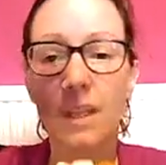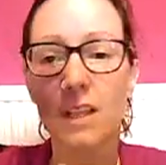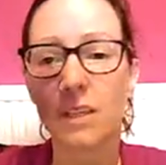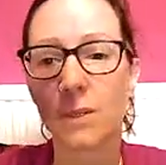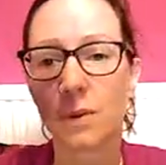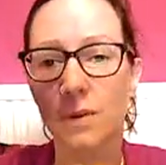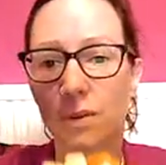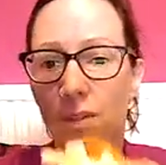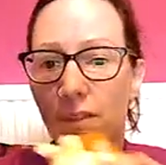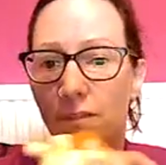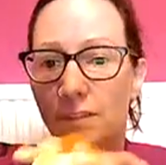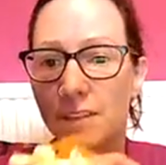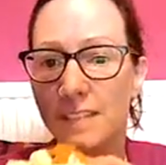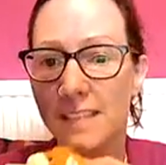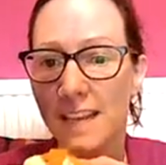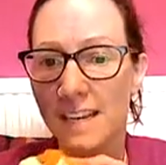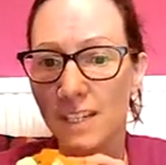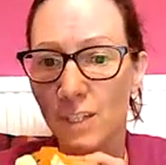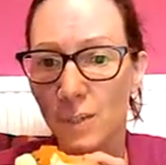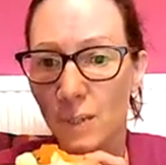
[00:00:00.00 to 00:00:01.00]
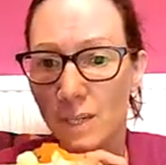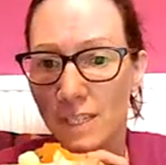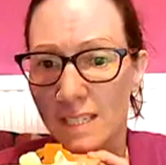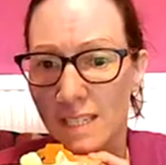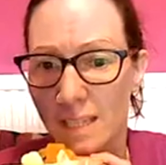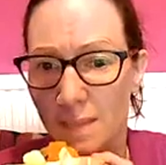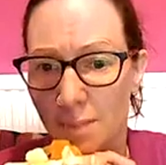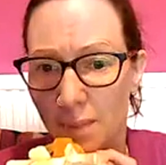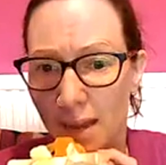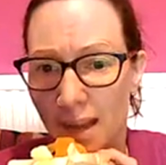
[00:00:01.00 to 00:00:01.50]
So we've got the facet joints
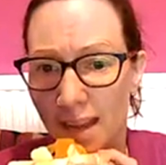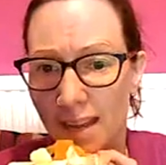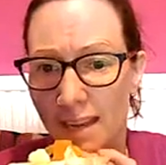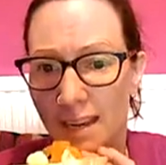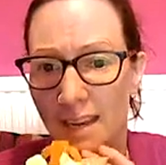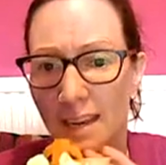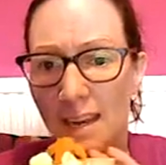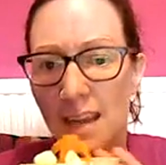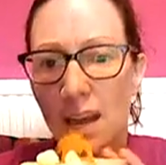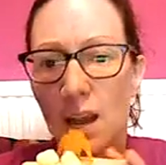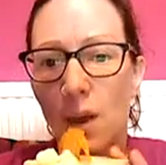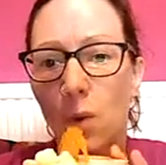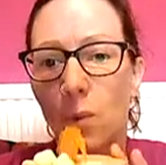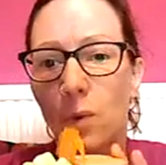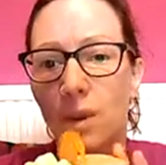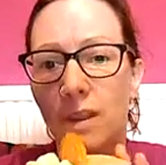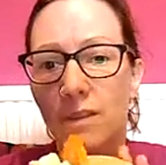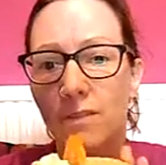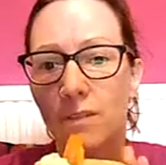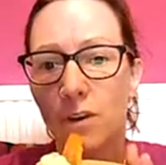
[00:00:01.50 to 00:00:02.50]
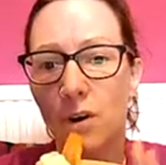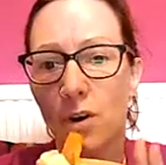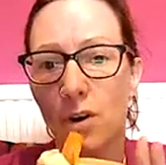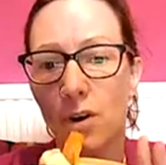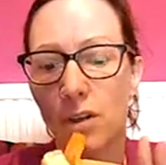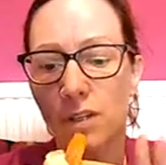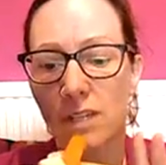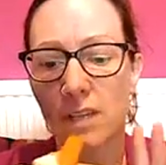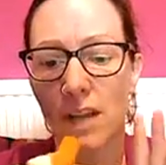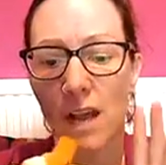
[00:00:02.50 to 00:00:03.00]
at the back, we've
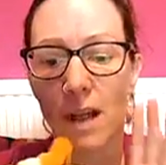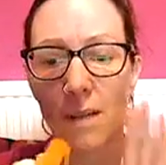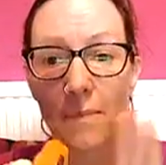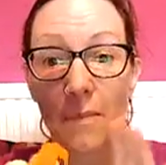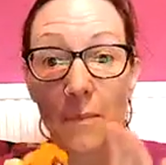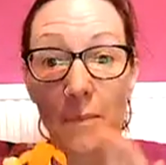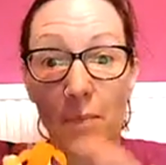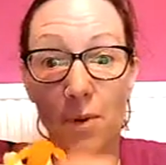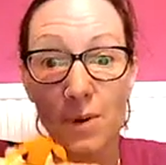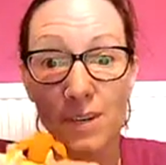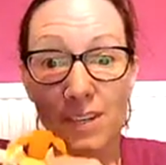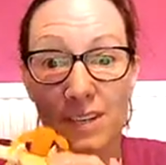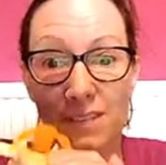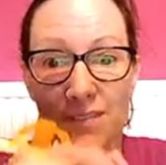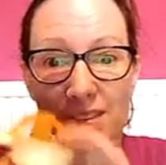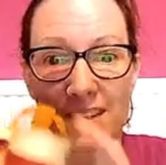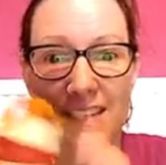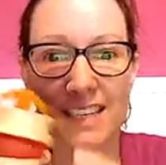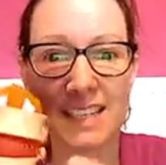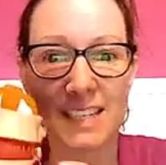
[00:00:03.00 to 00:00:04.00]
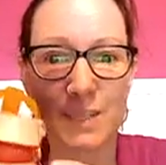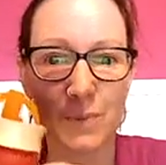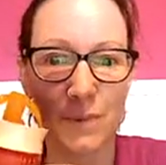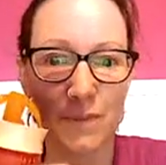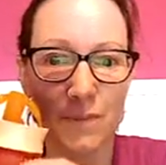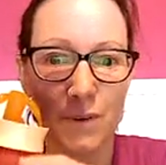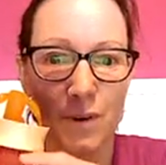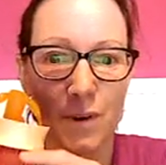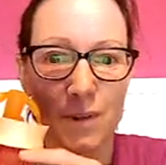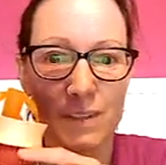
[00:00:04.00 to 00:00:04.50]
got the body of the disc,
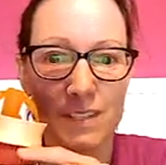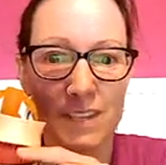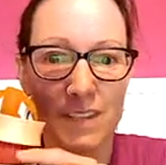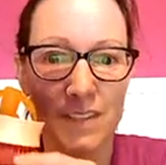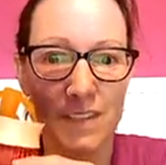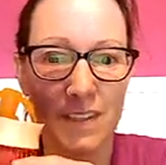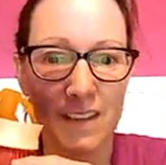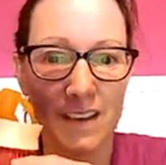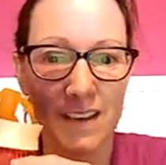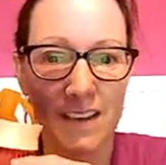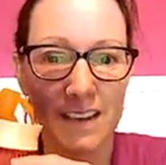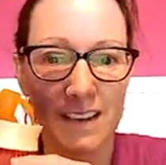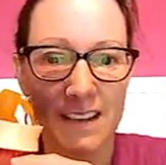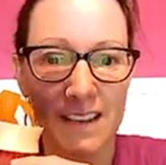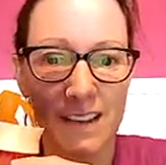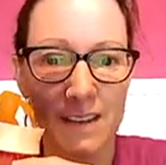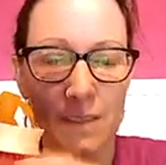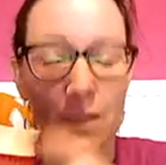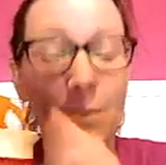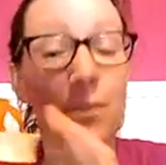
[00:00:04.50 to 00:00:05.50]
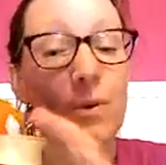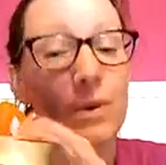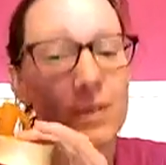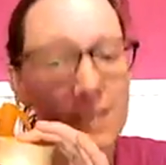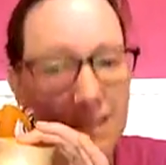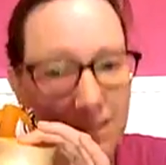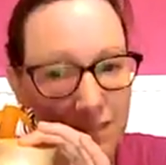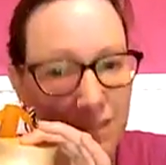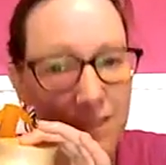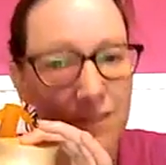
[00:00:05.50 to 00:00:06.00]
we've got the
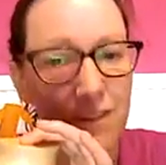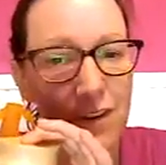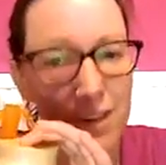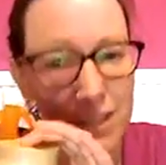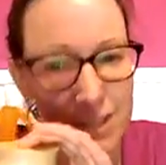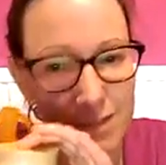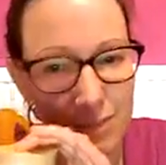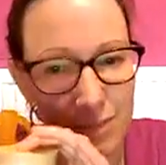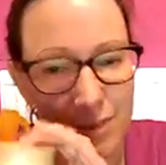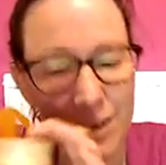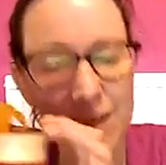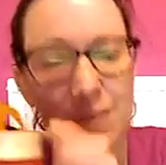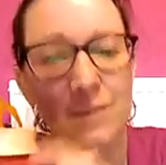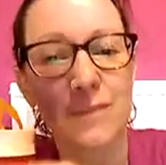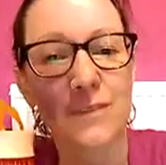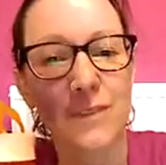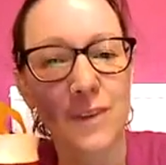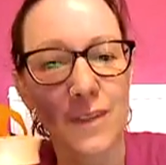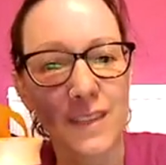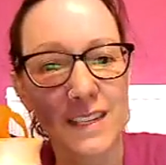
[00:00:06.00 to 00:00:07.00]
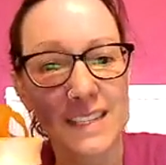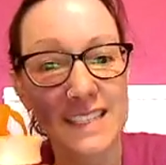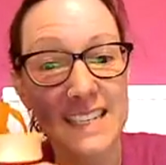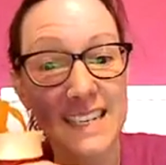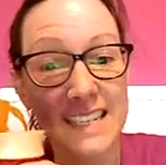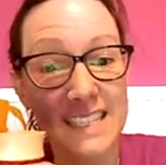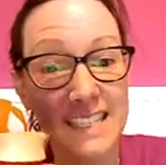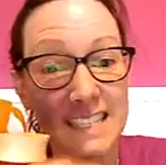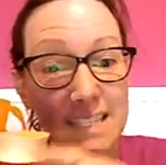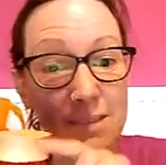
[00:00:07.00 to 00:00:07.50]
body of the vertebra, we've got the
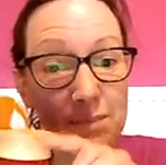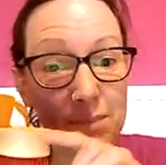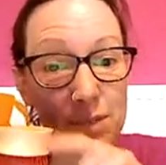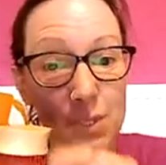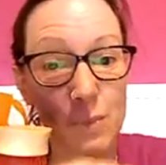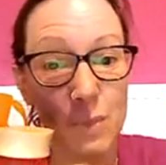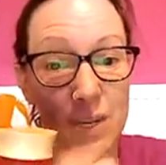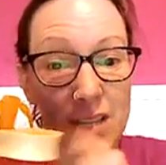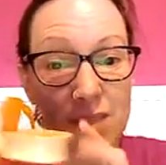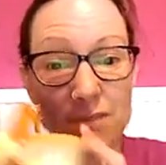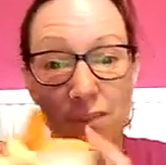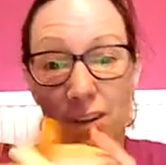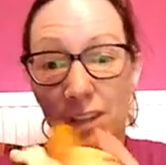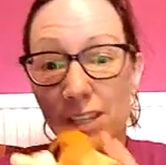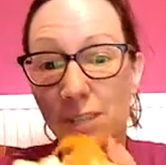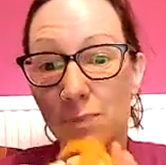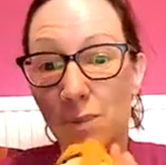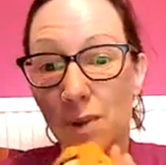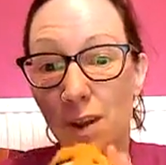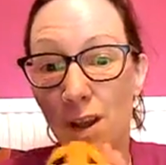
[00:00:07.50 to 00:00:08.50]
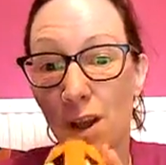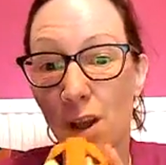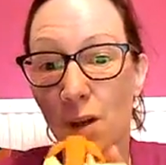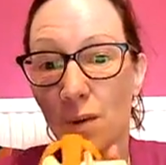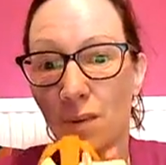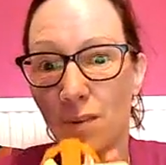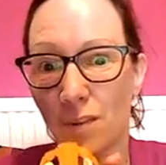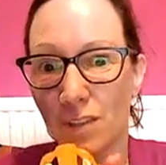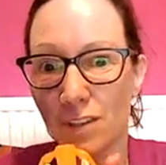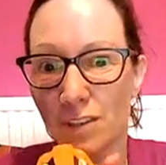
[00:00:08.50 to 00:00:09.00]
discs in between the vertebra,
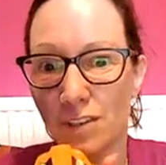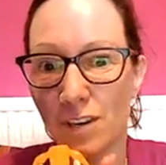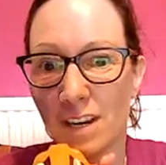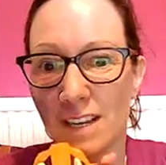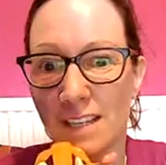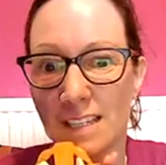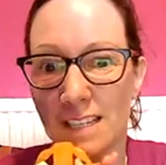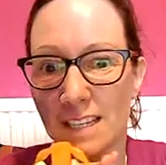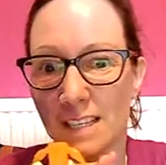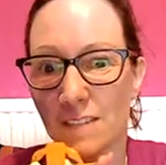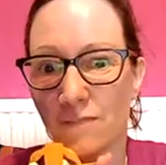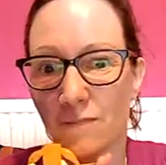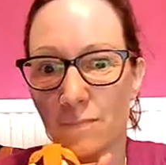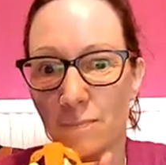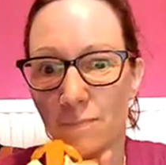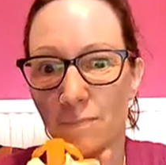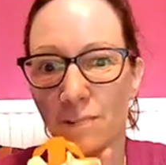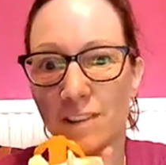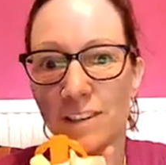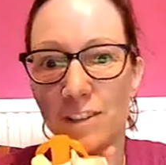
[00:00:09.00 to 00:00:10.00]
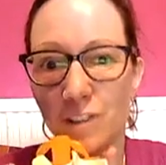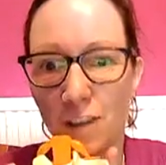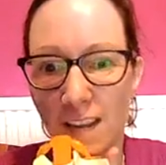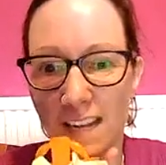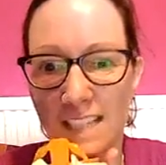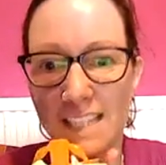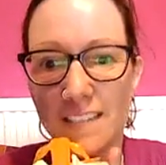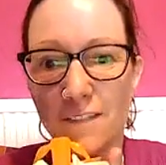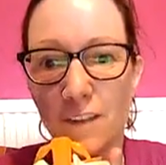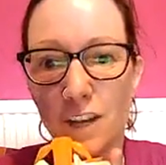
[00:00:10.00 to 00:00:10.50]
we've got the
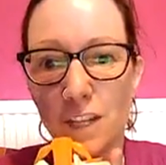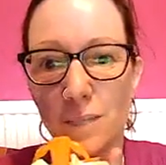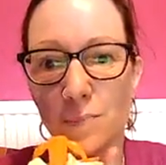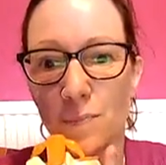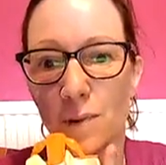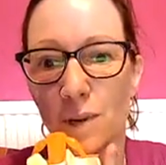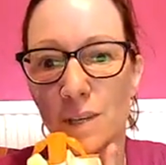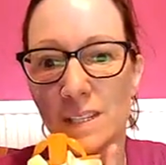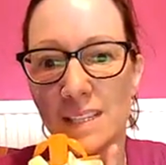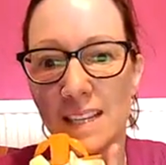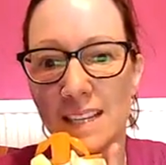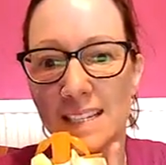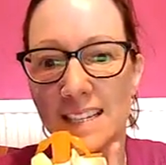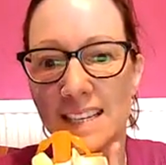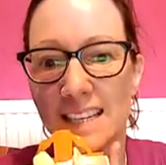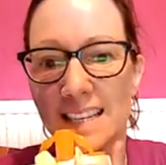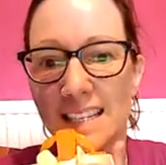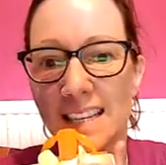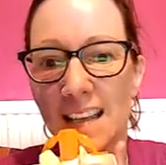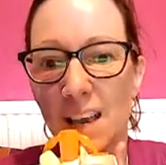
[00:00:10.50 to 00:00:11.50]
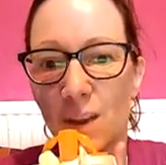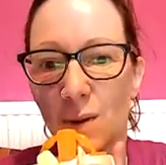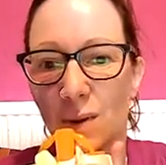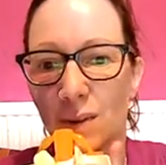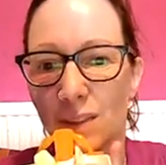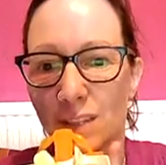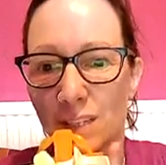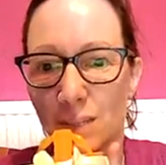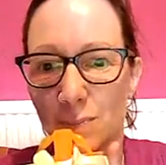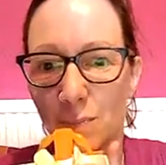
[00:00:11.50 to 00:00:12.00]
transverse processes, we've
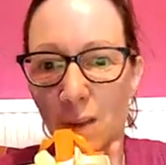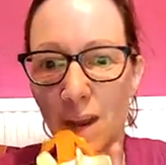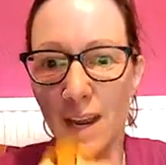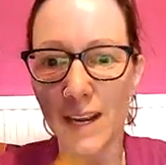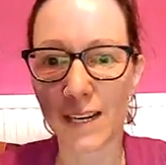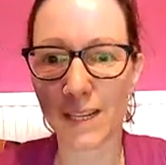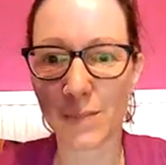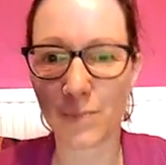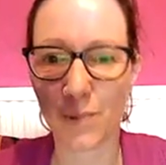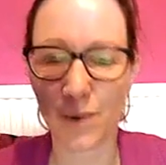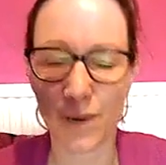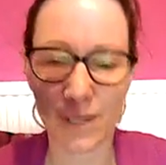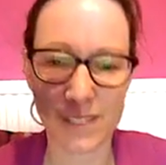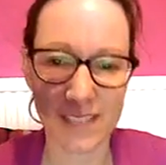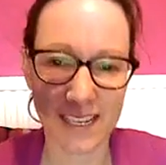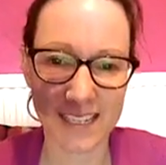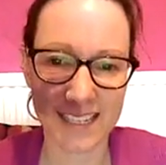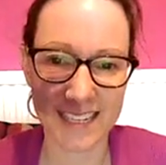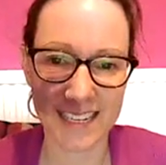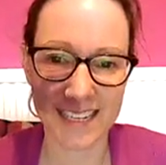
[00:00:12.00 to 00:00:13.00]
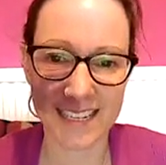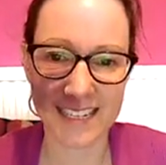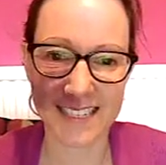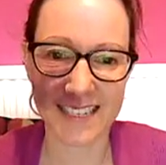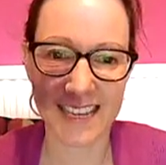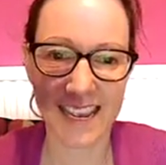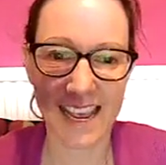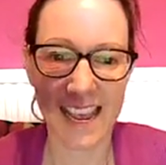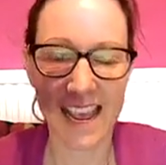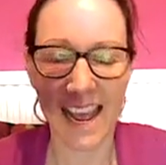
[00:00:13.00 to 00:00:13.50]
got the spinous
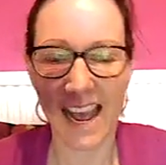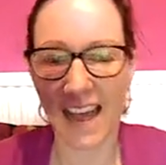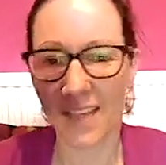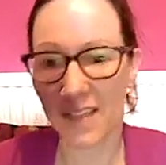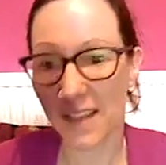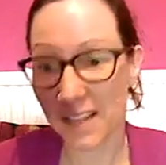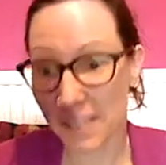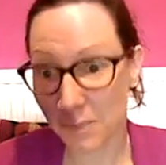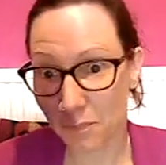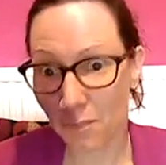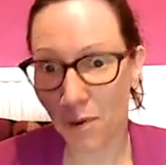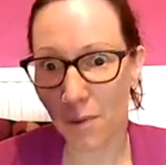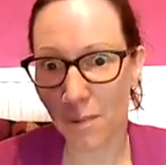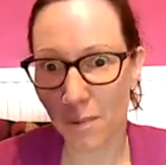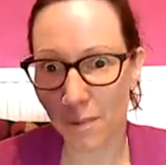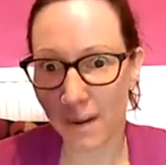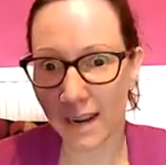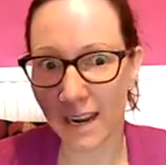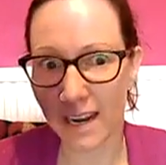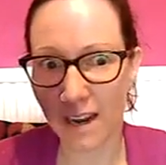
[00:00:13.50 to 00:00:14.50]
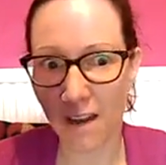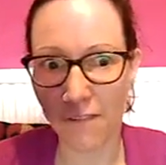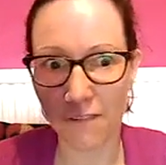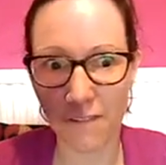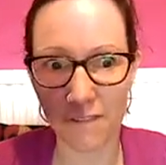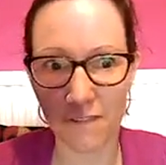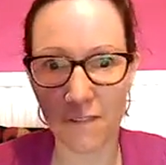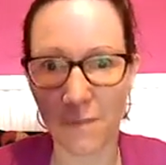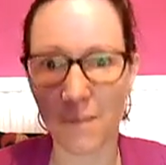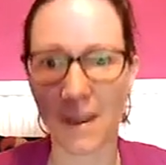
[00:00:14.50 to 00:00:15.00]
processes, and that's probably enough
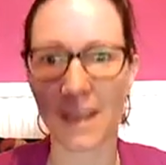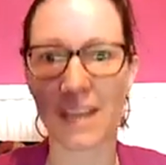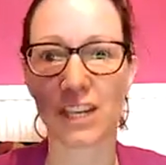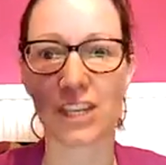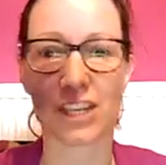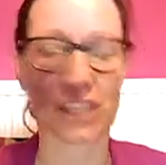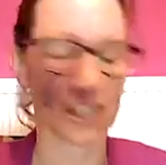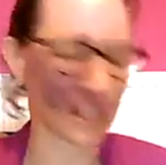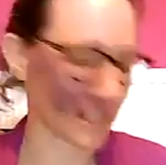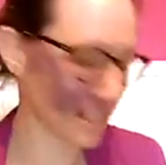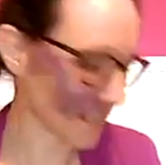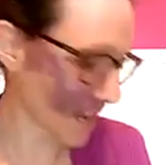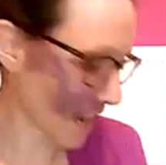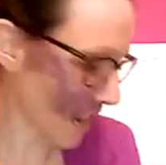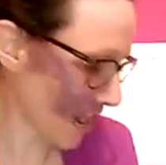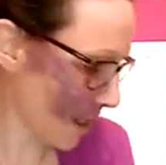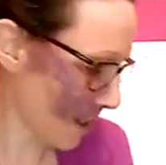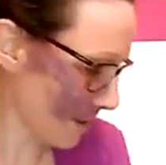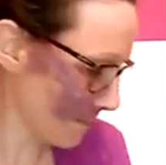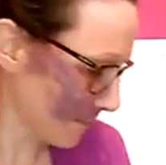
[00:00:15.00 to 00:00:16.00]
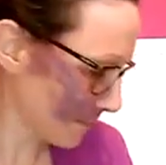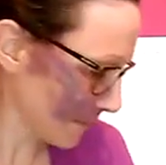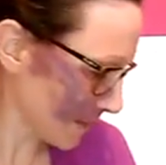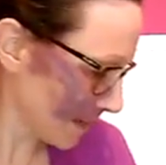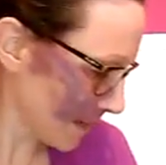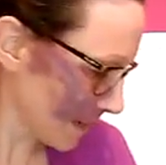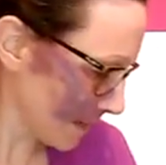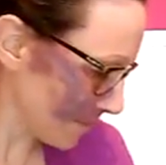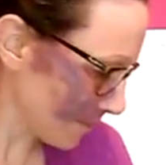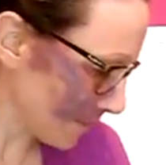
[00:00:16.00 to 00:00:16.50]
information.
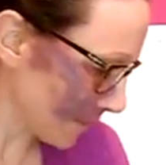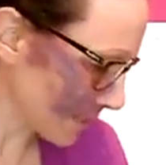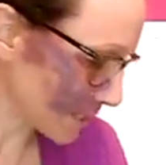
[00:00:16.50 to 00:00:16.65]
But